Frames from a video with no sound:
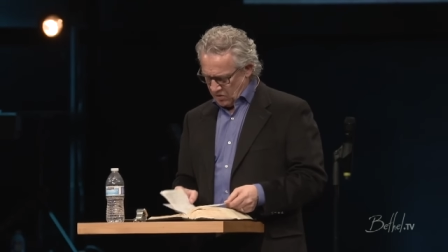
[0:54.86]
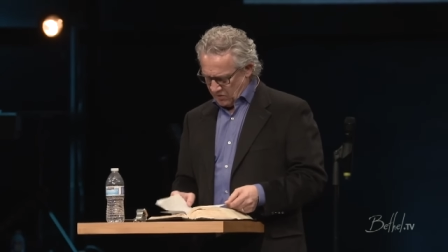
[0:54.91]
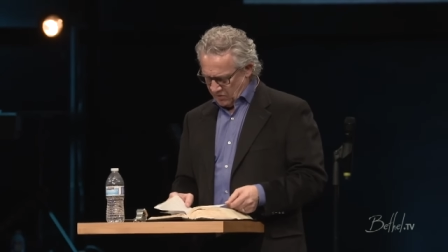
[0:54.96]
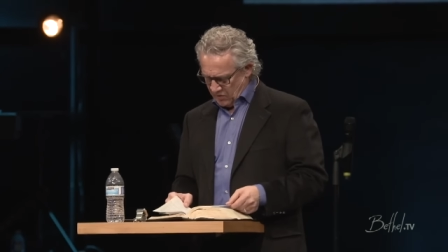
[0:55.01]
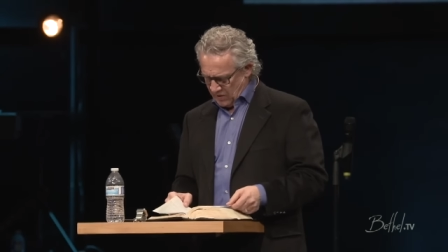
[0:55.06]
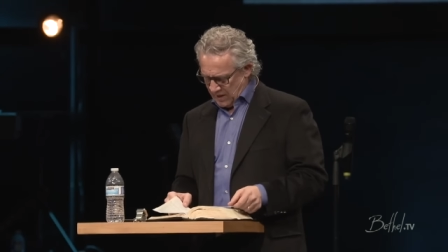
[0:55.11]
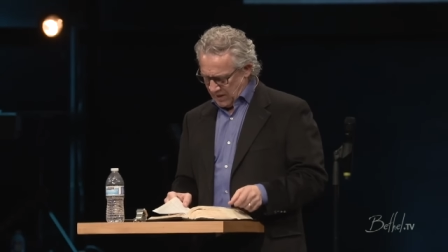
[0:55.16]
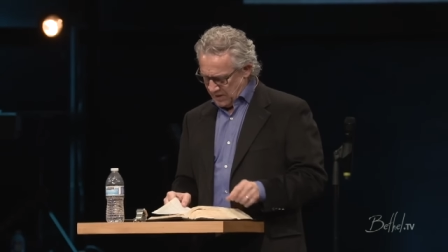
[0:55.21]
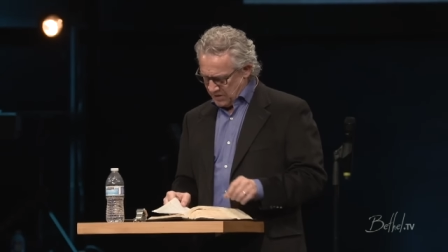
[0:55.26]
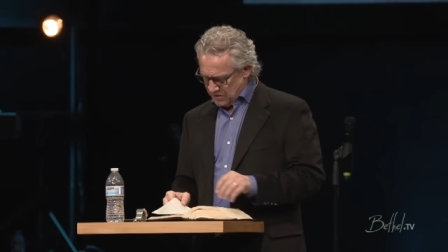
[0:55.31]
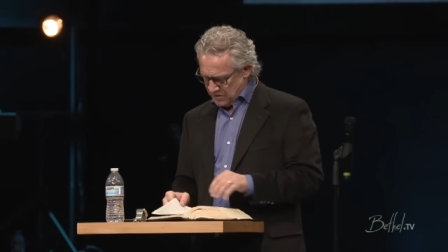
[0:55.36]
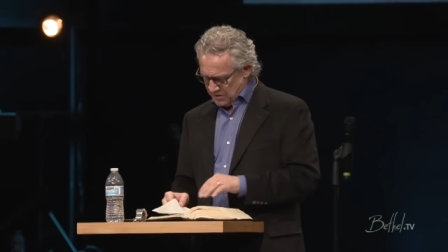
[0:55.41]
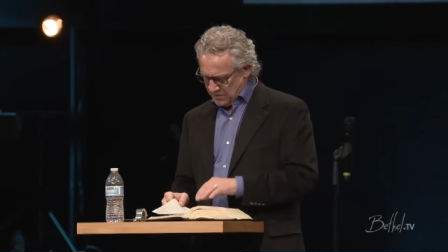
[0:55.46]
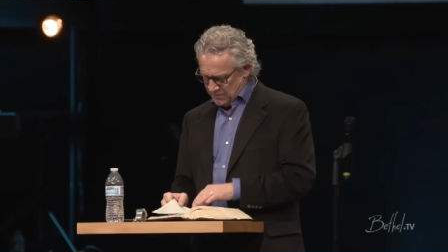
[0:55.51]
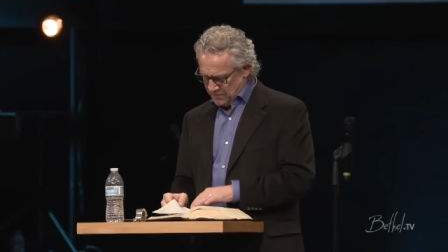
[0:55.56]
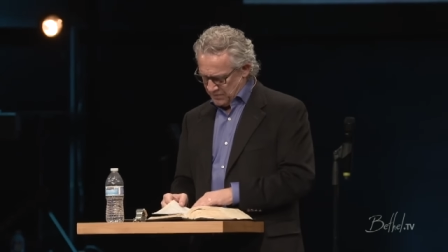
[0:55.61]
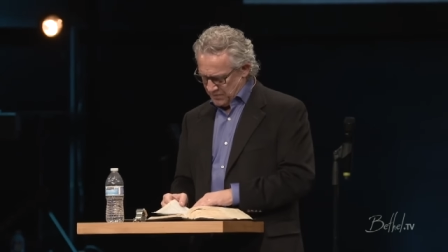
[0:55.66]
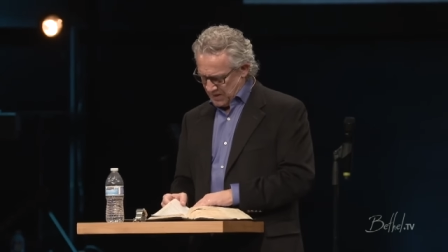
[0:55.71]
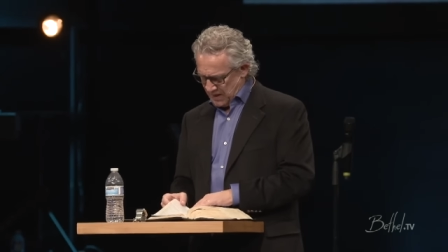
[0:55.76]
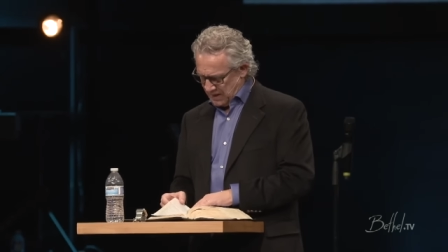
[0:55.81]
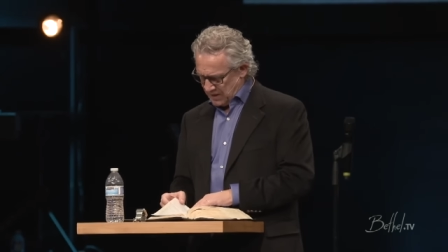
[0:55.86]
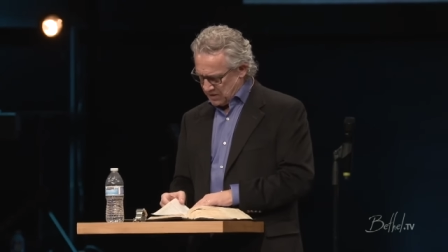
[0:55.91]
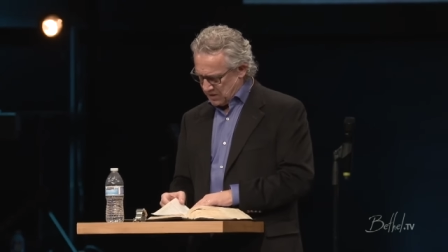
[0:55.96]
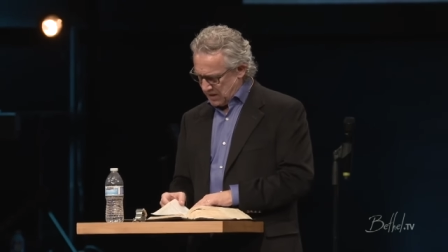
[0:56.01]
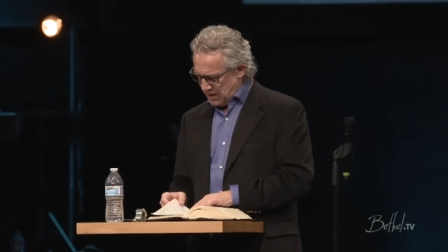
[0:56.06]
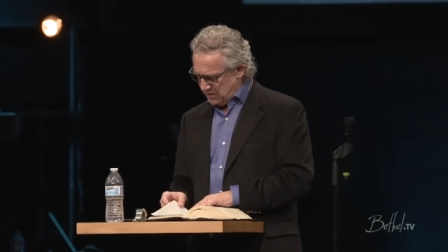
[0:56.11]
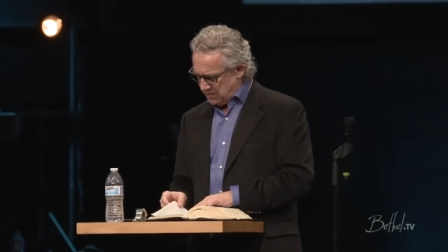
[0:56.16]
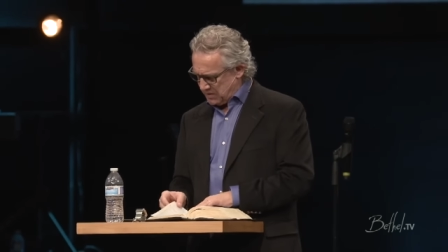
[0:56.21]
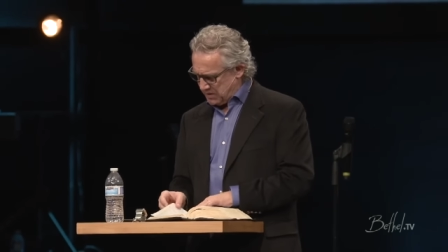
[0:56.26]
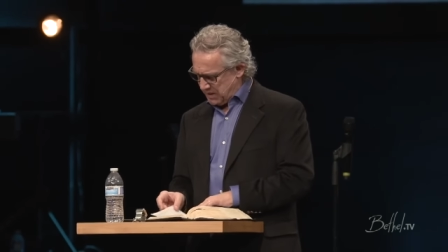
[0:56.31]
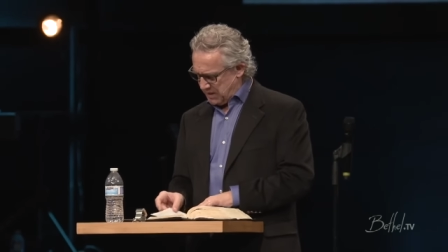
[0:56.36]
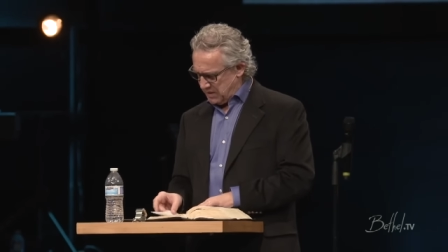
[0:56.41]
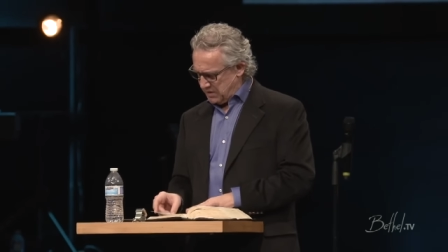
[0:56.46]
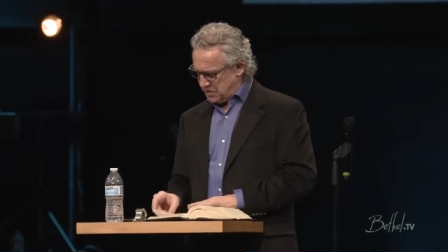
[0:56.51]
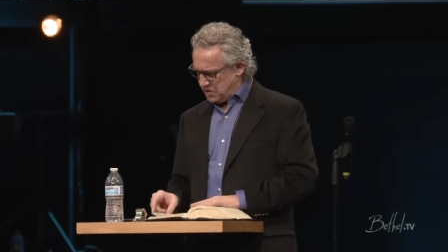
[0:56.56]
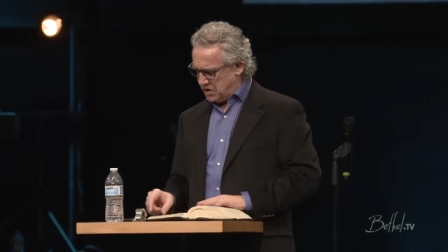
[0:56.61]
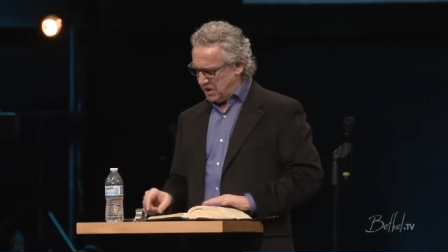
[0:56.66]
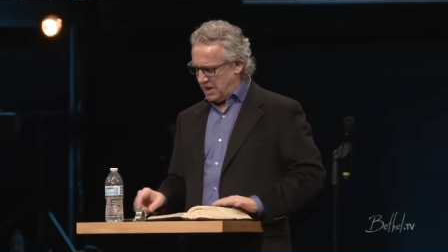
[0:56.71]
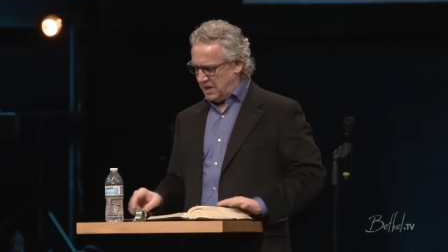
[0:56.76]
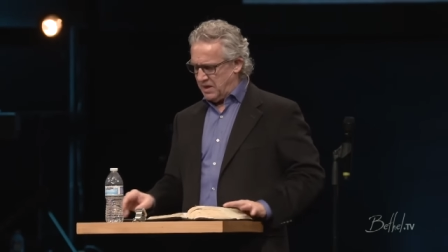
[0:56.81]
Asia. Actually, I was in
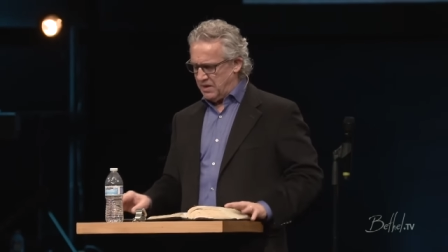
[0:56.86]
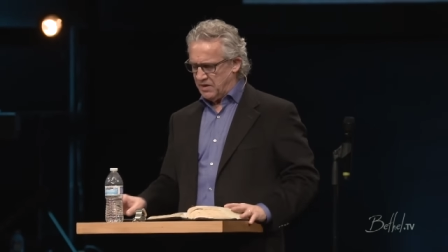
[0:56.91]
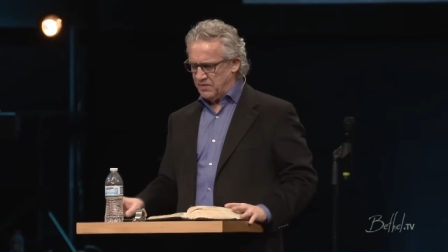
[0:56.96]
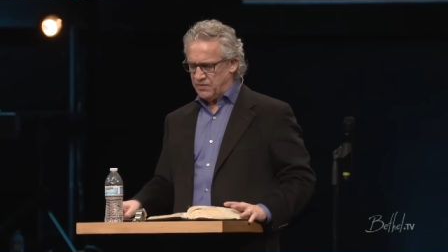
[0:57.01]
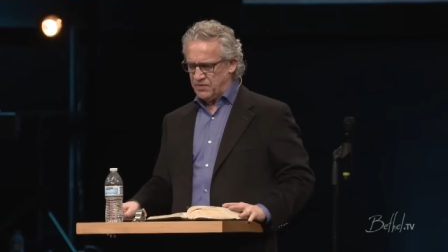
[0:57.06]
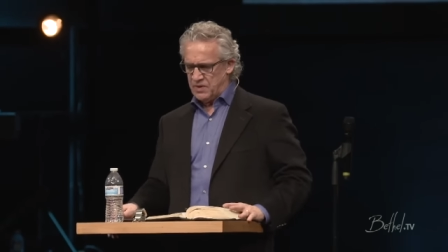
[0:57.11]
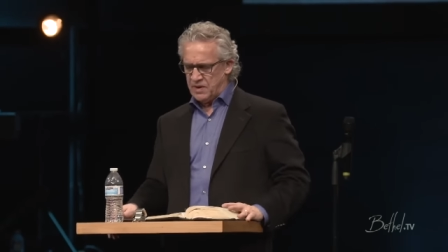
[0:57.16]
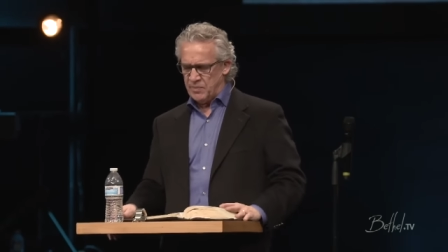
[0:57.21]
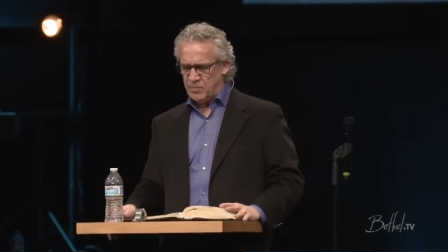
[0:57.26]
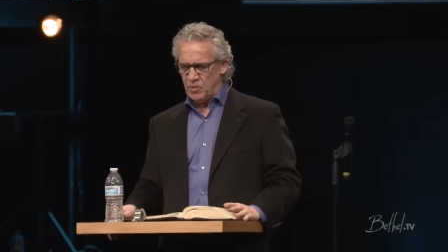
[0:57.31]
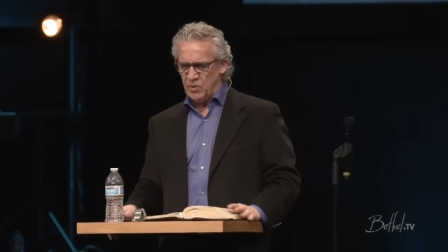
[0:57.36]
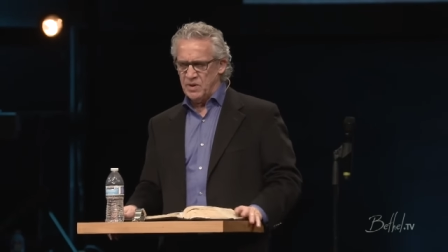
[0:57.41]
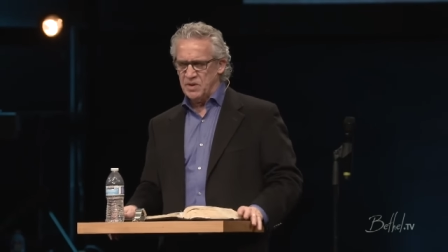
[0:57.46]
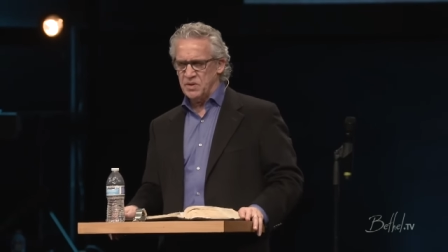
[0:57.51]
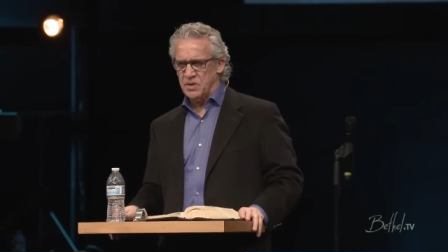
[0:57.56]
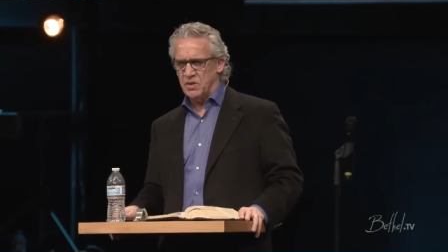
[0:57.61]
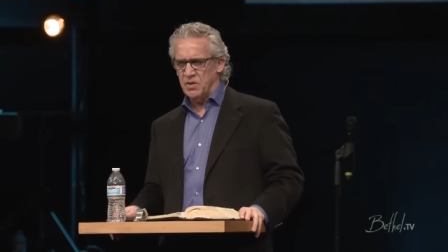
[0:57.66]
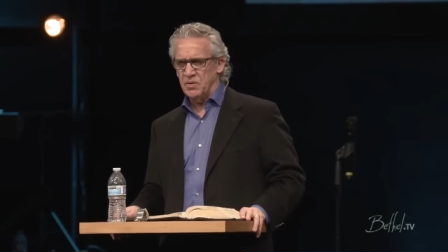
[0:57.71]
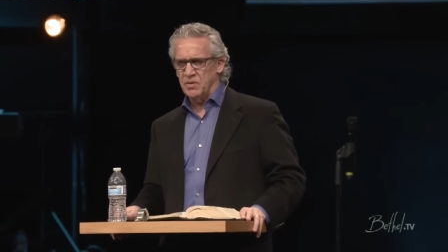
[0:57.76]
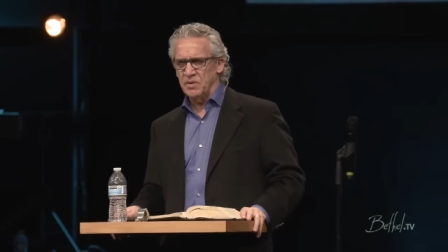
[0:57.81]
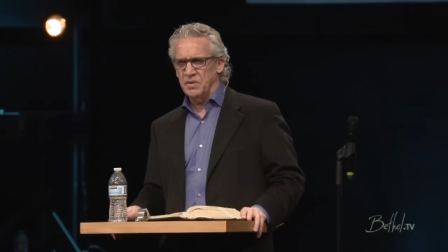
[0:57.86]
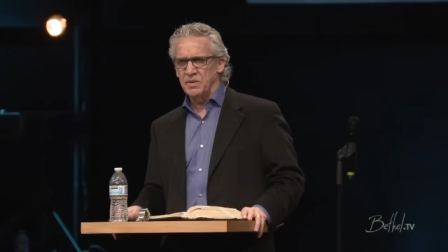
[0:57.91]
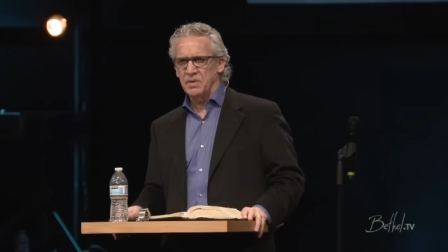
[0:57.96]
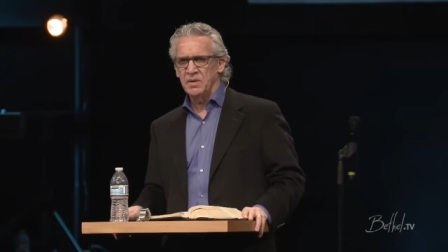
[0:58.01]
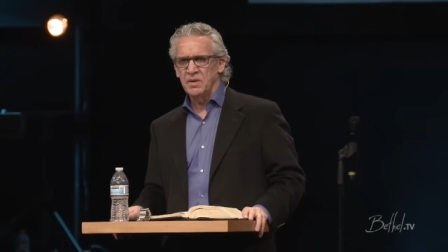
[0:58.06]
China a couple weeks ago and